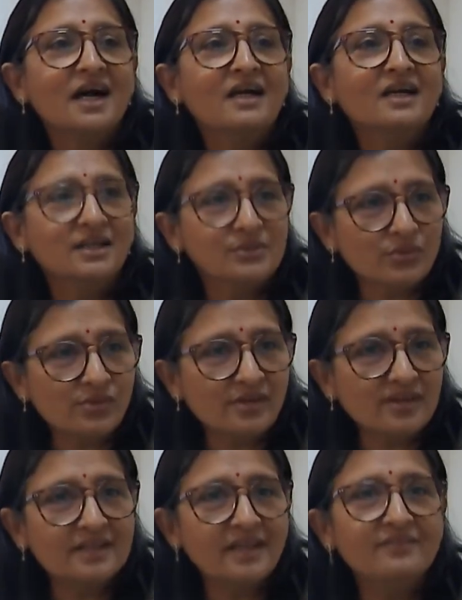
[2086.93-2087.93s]
controlled
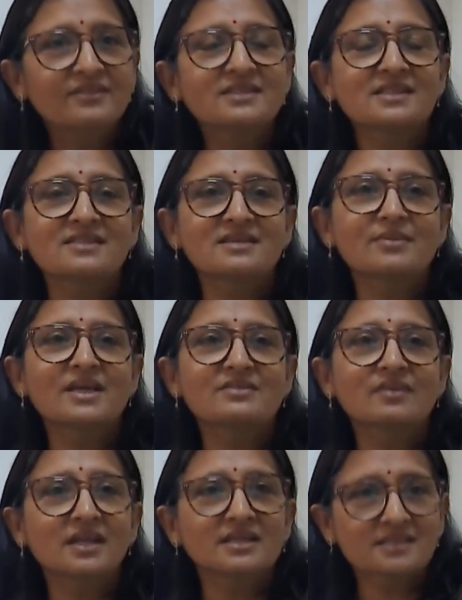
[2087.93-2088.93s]
drug delivery system as
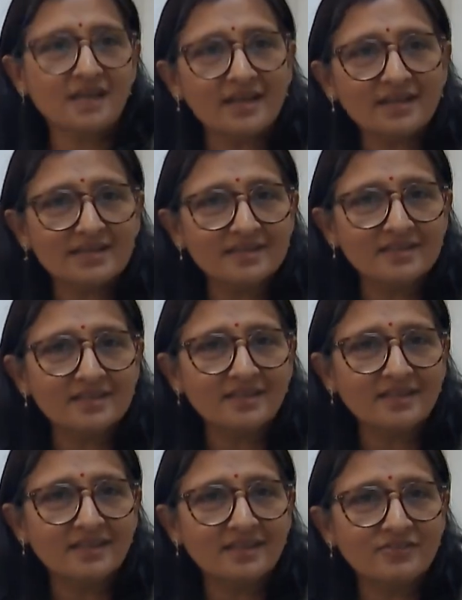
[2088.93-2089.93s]
well as targeted drug
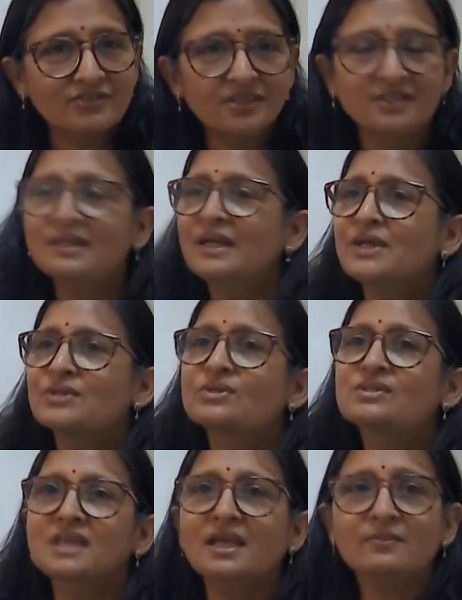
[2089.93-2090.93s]
delivery system. So
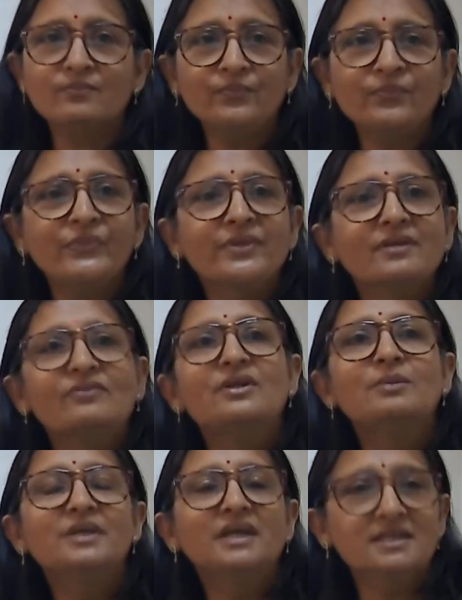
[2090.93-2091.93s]
same
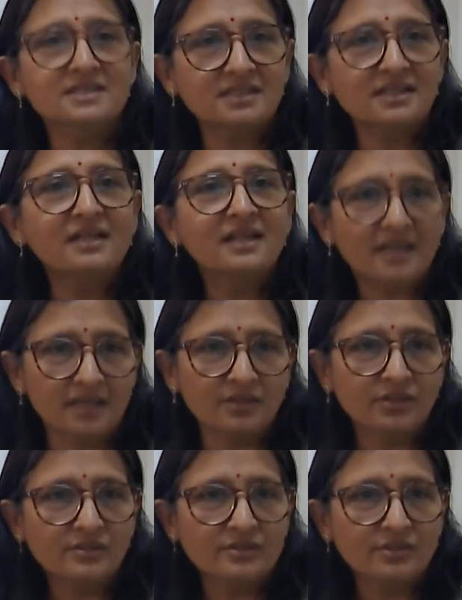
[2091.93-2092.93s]
will be considered here
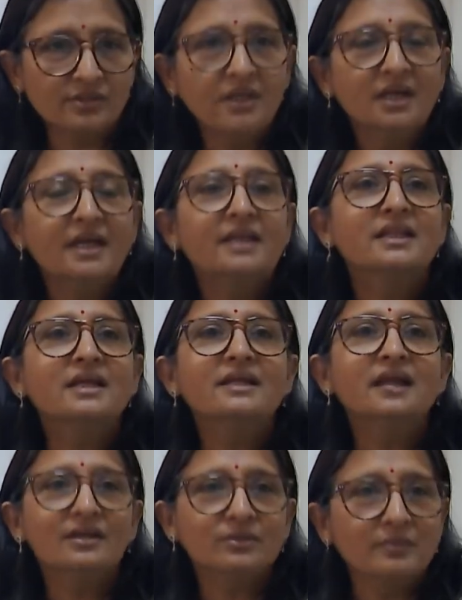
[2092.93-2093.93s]
also in the
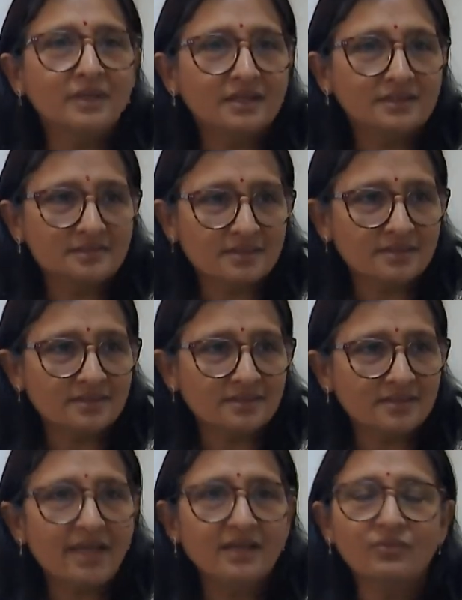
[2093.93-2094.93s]

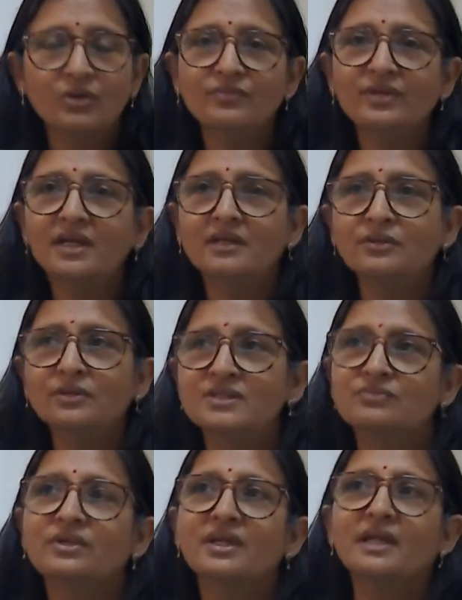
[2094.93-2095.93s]
nanomedicines. Like what we can do
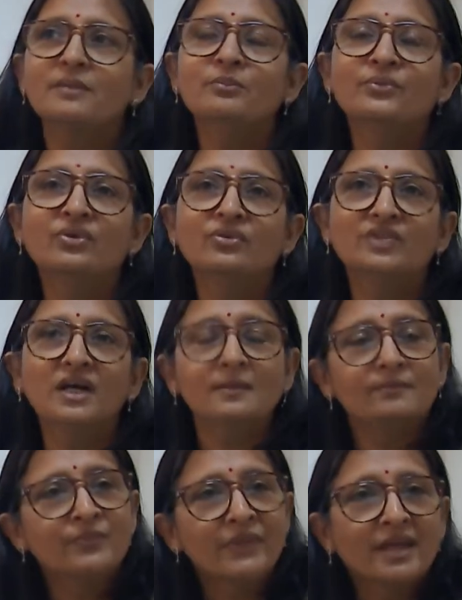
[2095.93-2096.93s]
is we can improve the
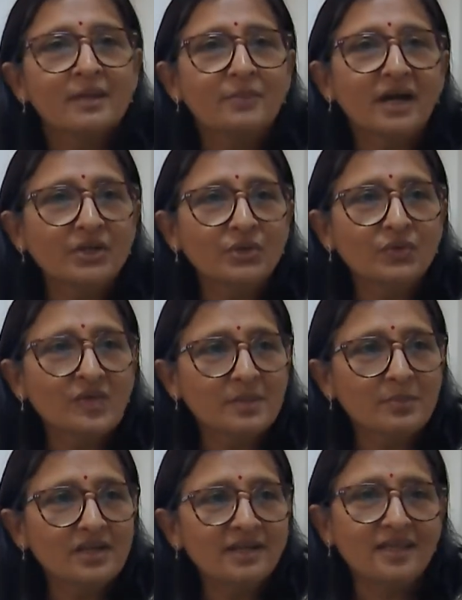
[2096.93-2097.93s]

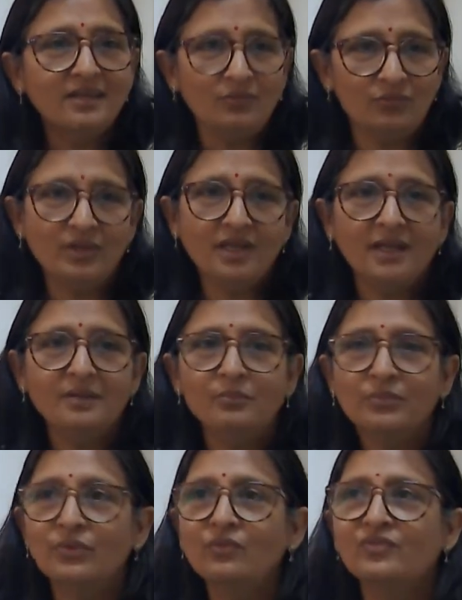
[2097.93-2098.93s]
bioavailability, we can
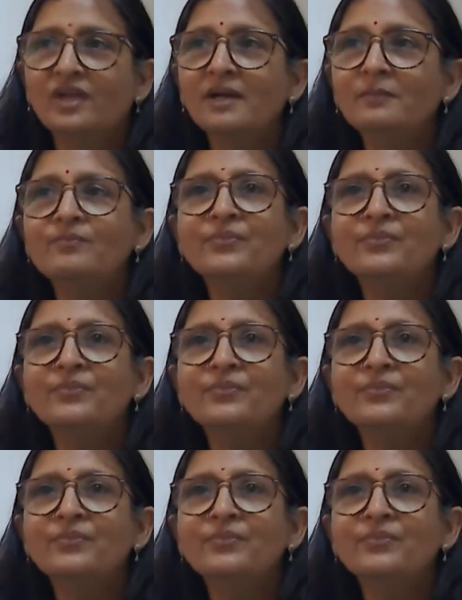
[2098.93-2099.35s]
improve the